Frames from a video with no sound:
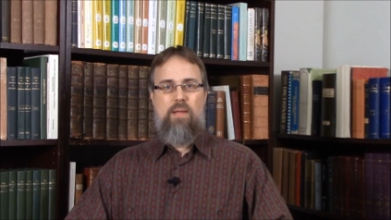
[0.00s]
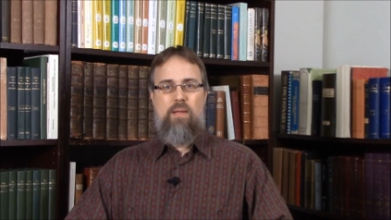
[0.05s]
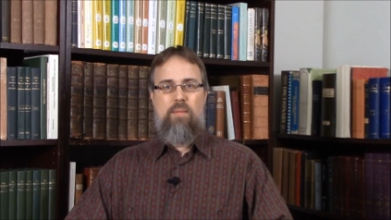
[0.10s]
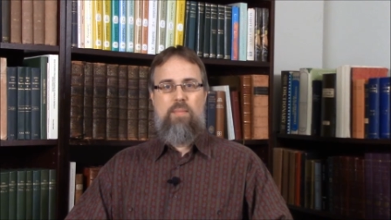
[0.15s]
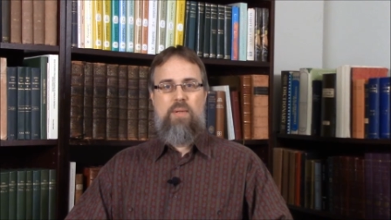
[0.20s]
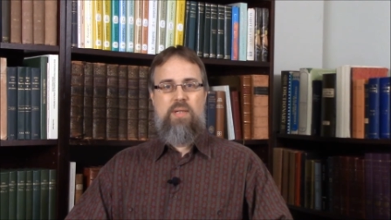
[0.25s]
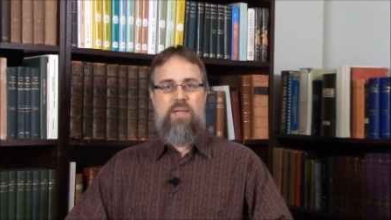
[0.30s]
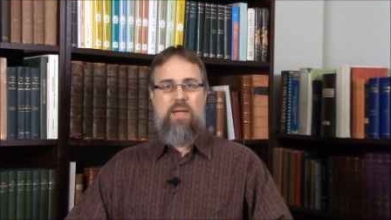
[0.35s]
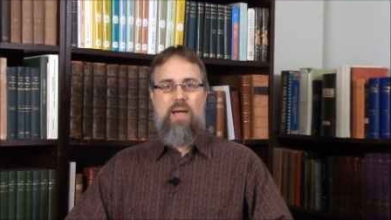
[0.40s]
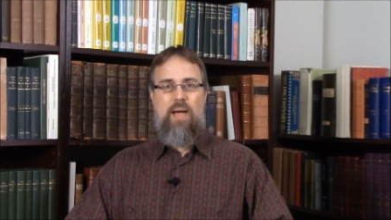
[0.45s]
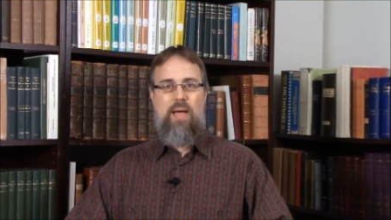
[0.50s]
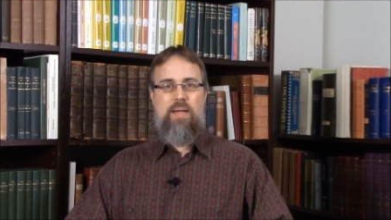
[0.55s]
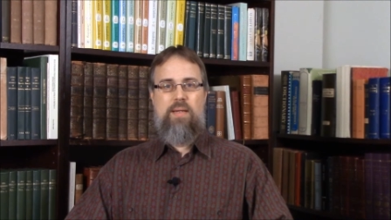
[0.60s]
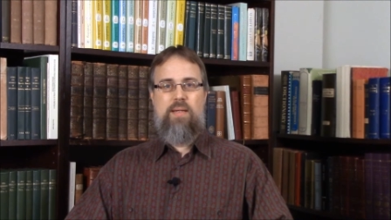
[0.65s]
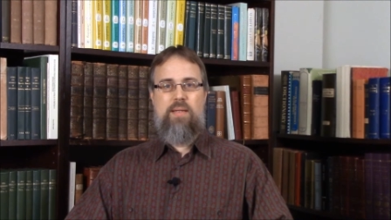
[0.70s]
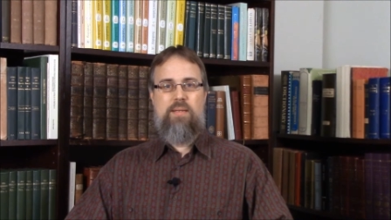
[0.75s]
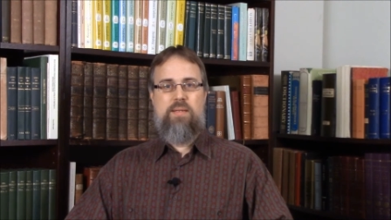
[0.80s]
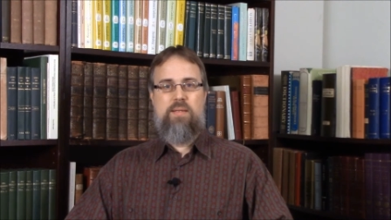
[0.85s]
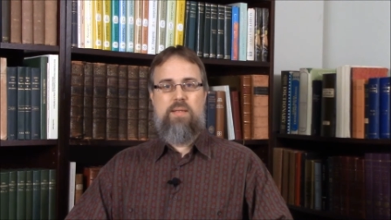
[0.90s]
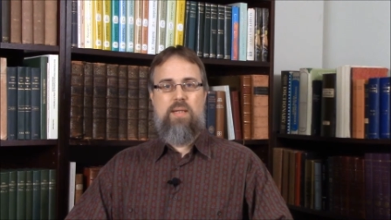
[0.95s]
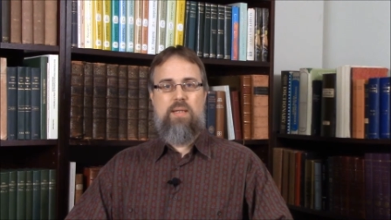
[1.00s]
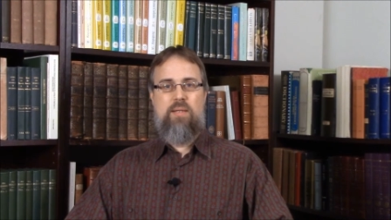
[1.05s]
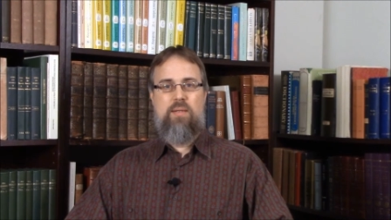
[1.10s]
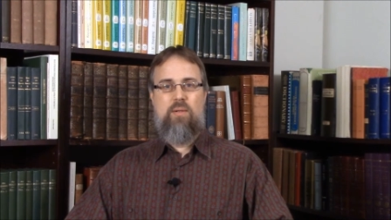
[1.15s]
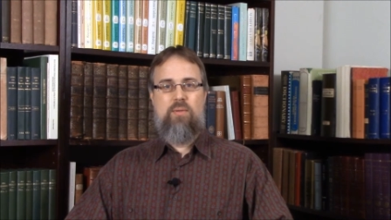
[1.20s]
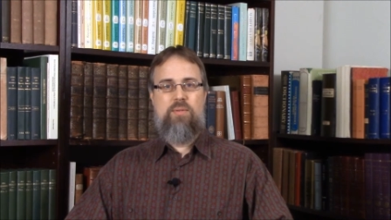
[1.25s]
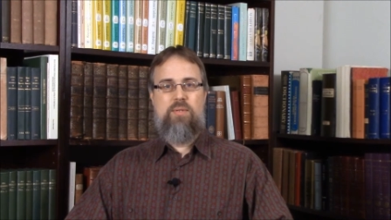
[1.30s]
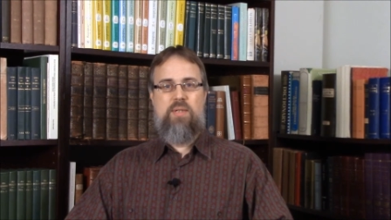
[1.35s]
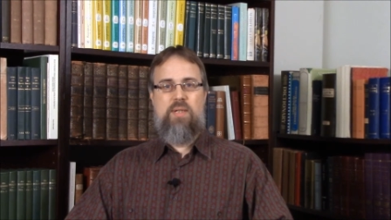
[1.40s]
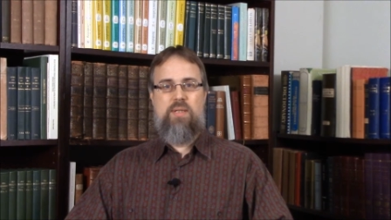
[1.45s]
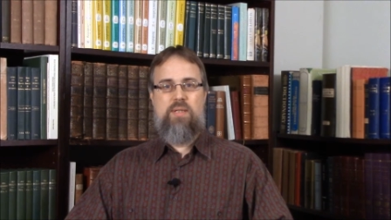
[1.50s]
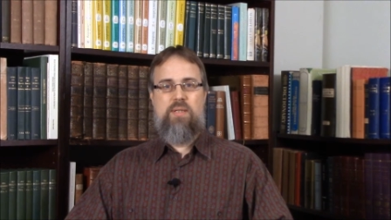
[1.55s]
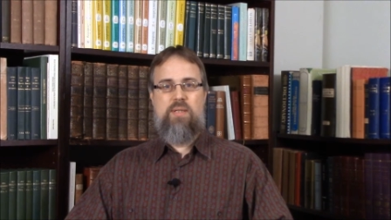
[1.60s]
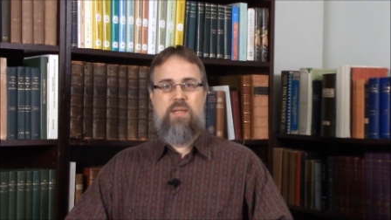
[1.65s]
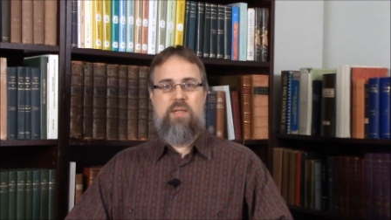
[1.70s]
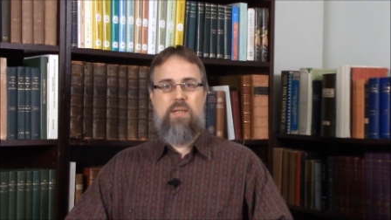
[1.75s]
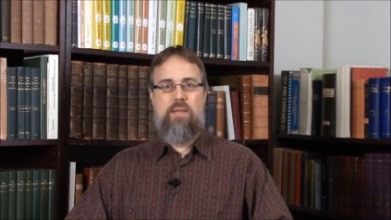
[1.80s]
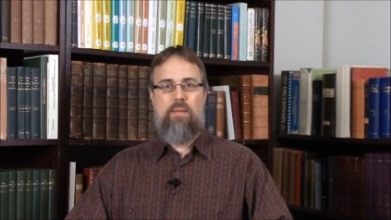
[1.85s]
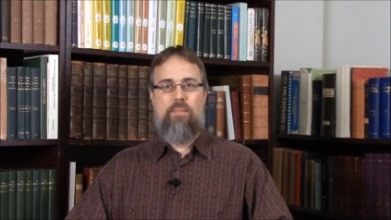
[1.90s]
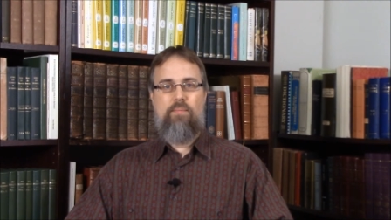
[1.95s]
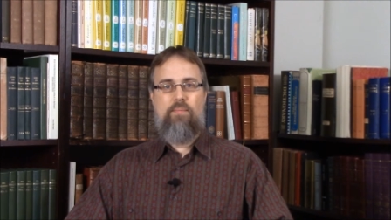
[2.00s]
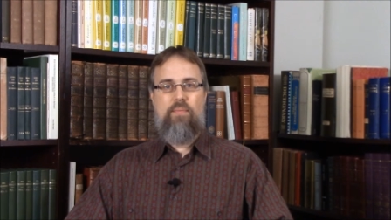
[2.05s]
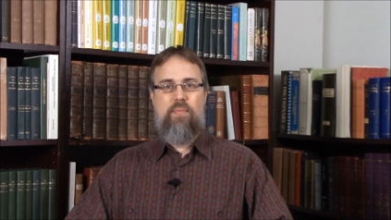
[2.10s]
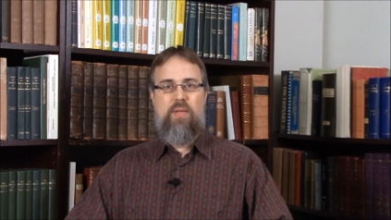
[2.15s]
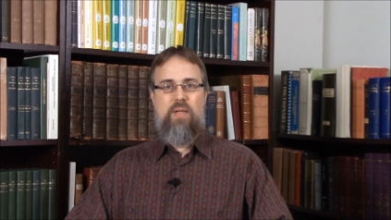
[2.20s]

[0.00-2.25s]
But God had said no such thing.